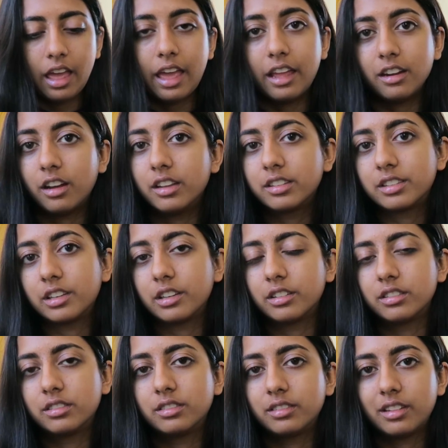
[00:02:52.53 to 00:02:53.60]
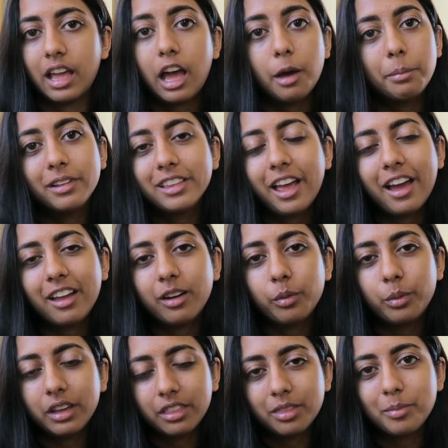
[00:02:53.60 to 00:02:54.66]
and also help a lot
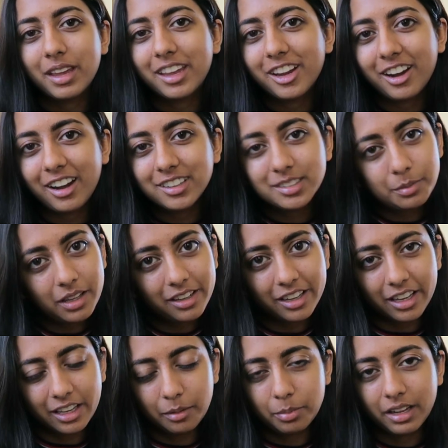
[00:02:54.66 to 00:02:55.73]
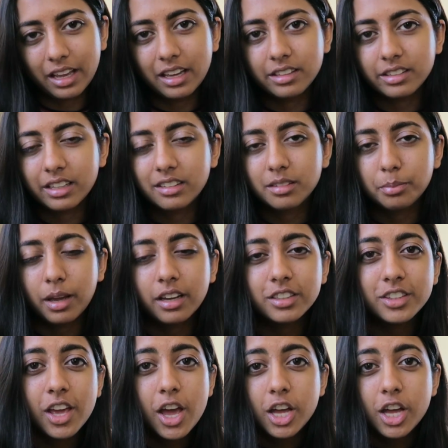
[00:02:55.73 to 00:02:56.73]
with making your hair smell good because it smells